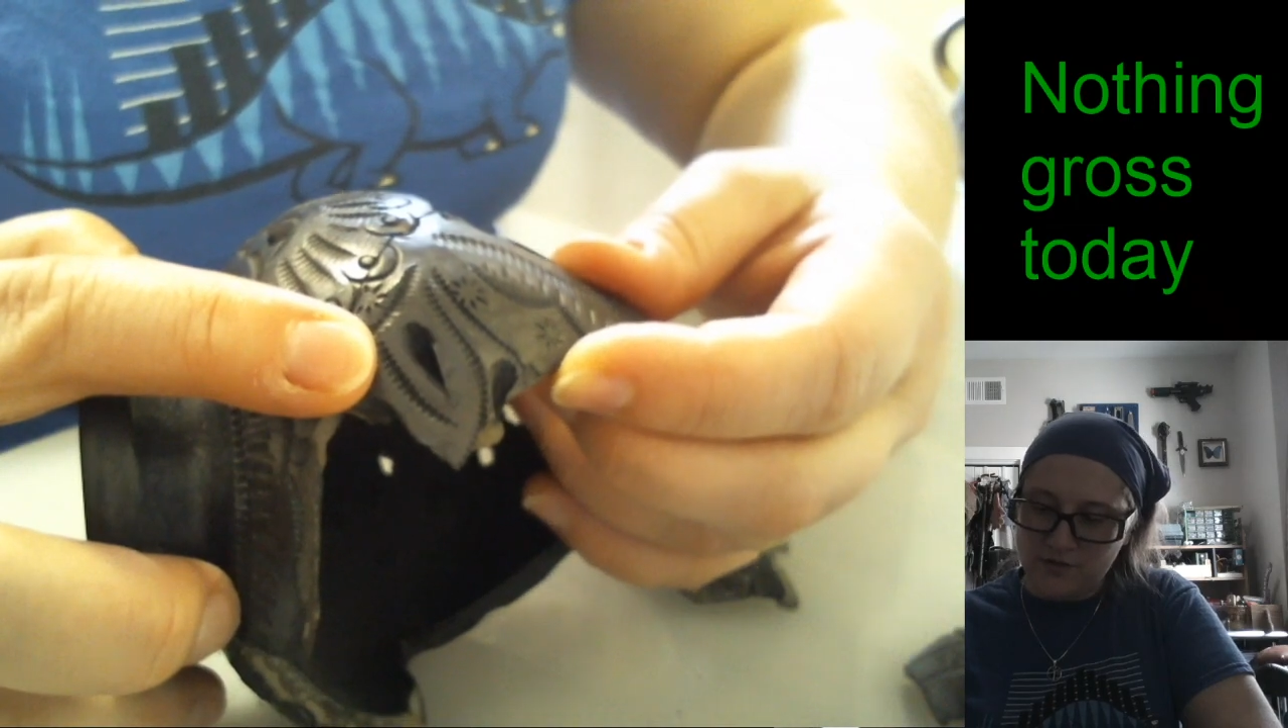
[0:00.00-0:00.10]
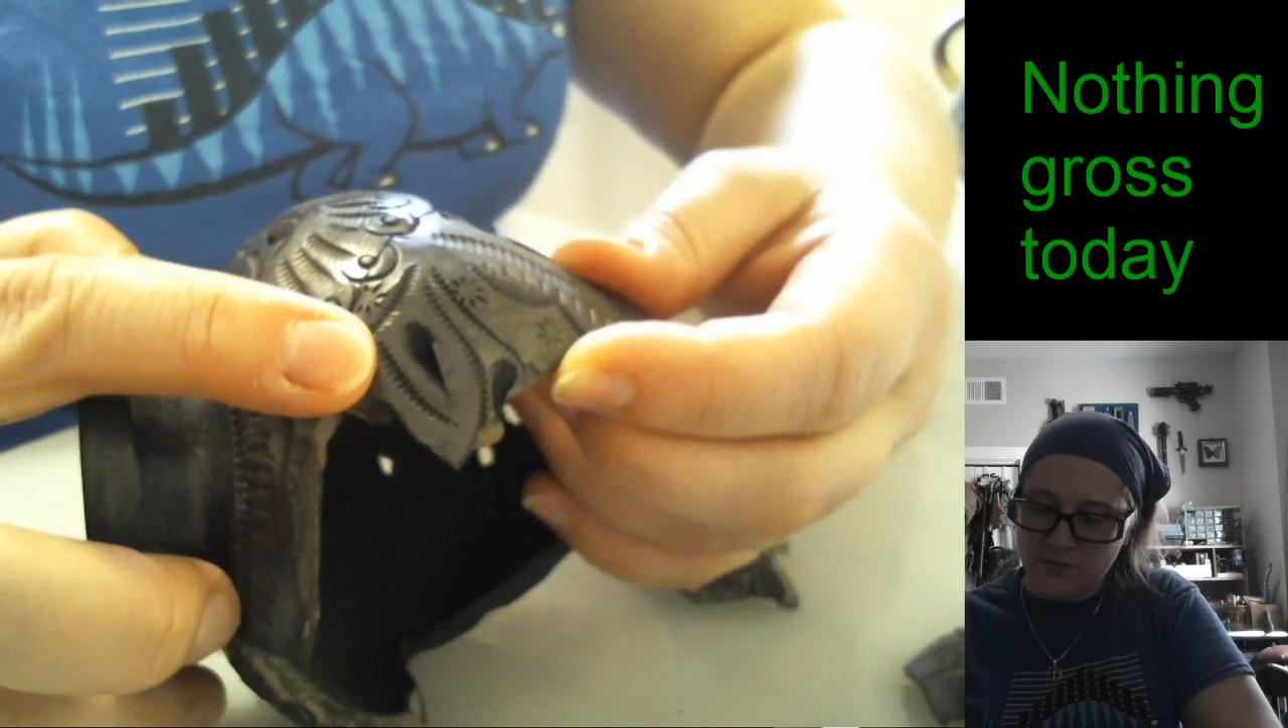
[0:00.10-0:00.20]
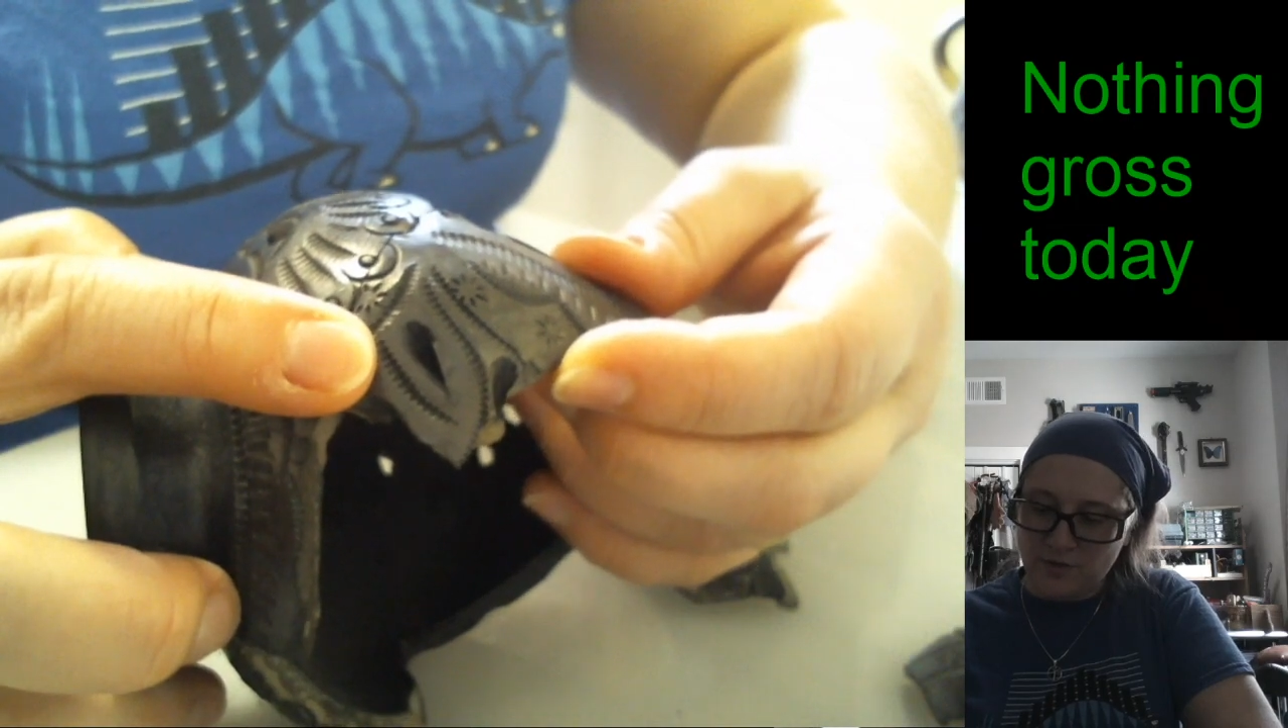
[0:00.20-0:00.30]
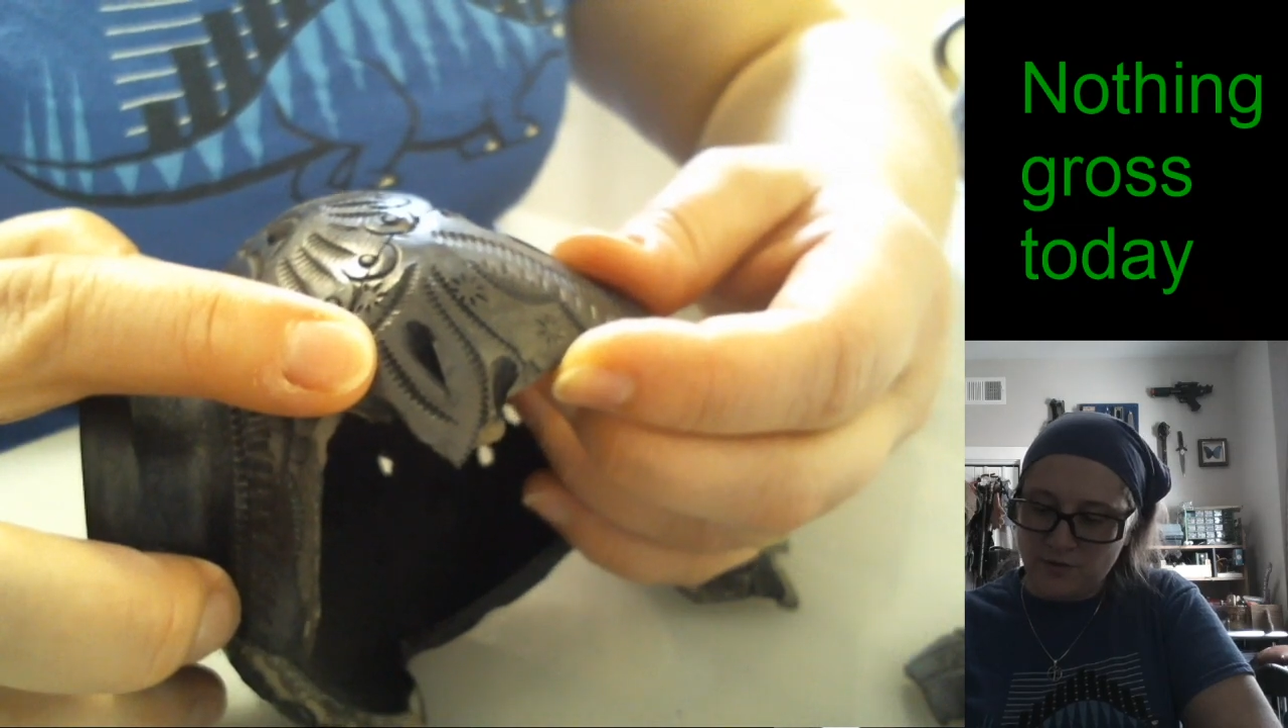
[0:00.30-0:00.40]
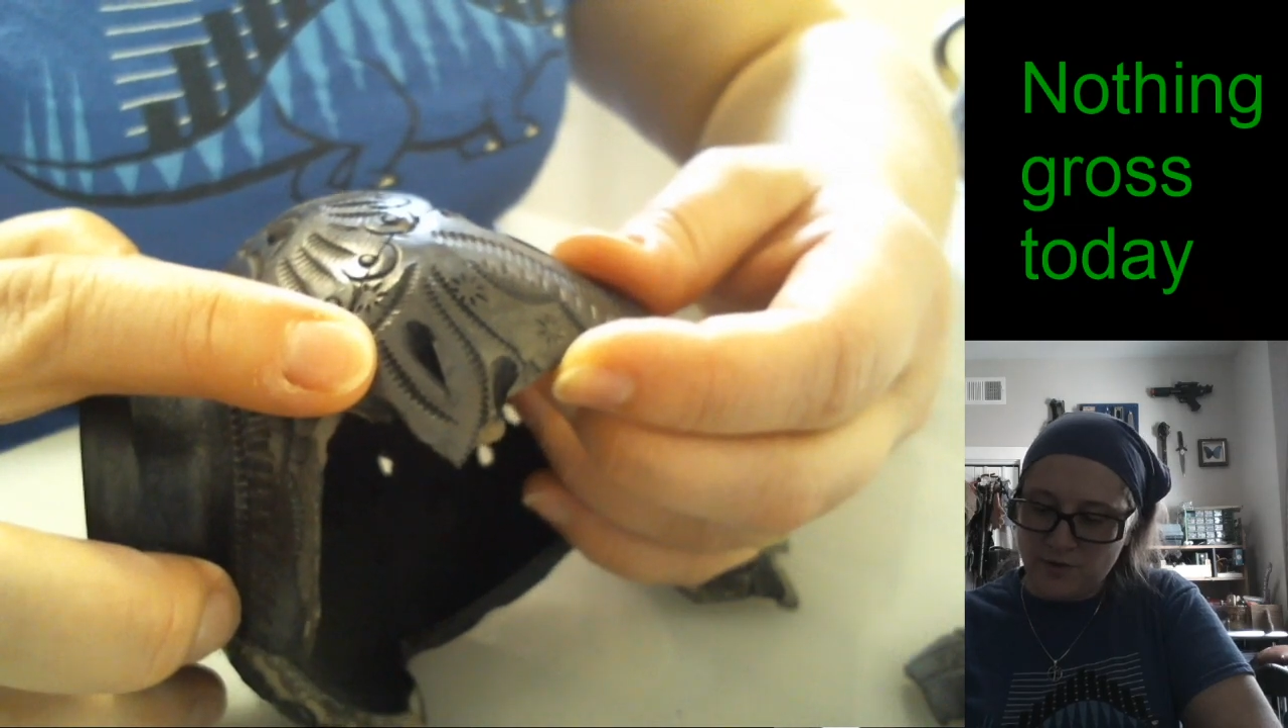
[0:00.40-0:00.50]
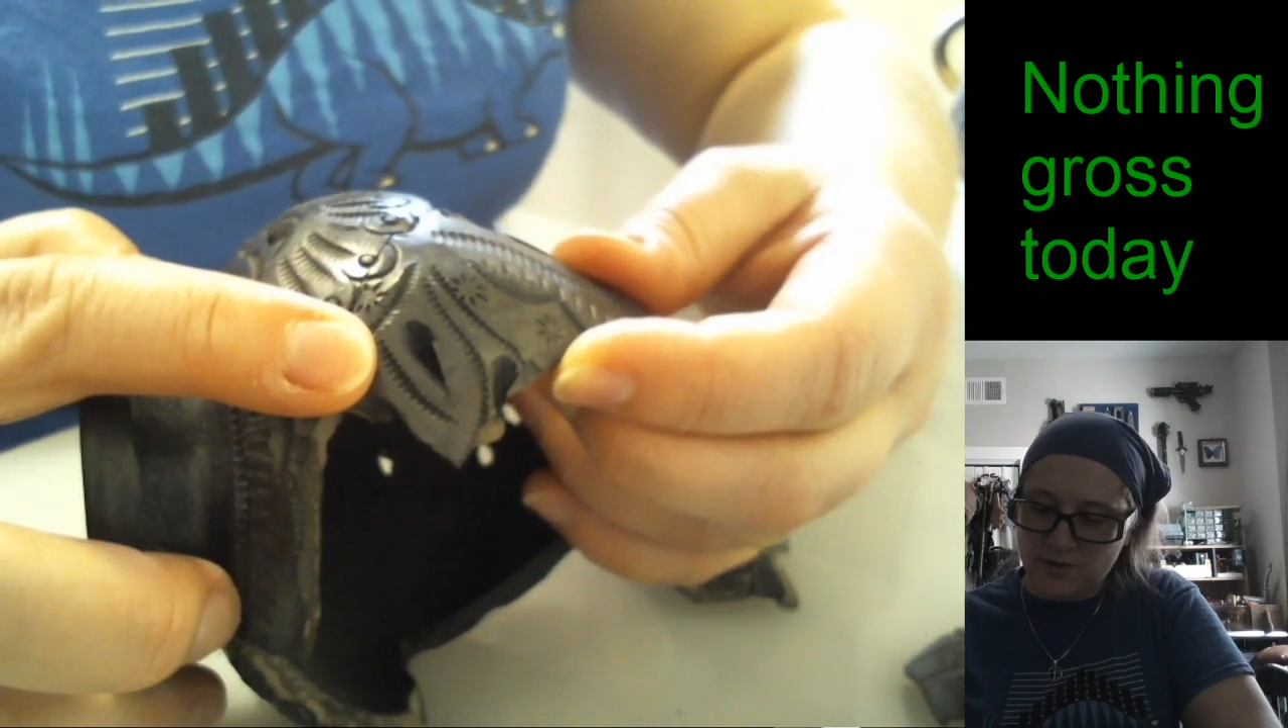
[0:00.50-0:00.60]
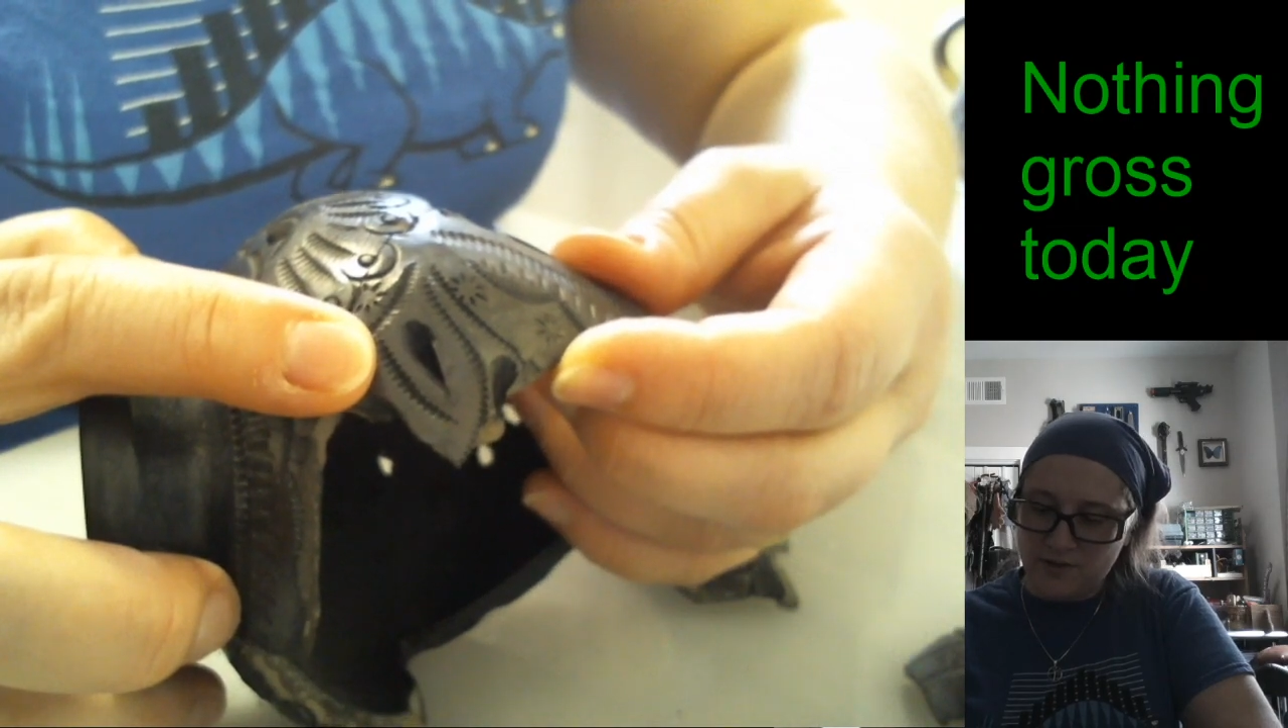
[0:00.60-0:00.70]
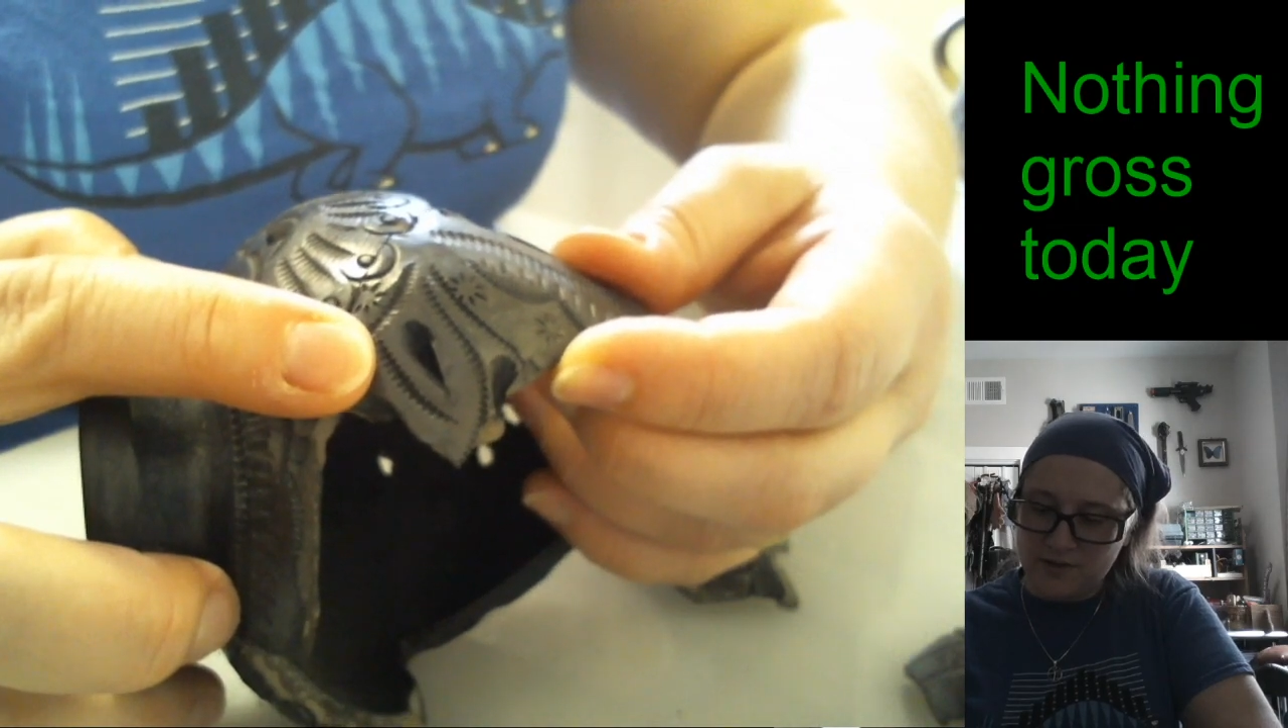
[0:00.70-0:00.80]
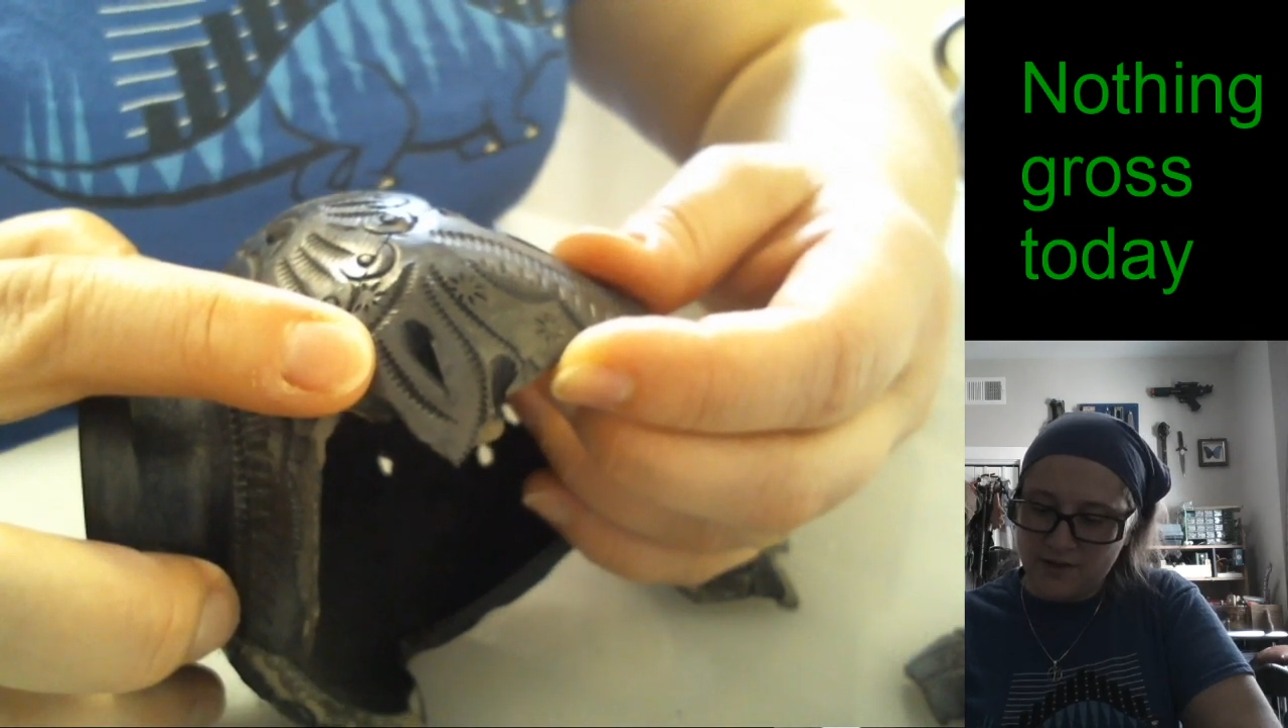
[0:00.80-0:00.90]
are really weird because,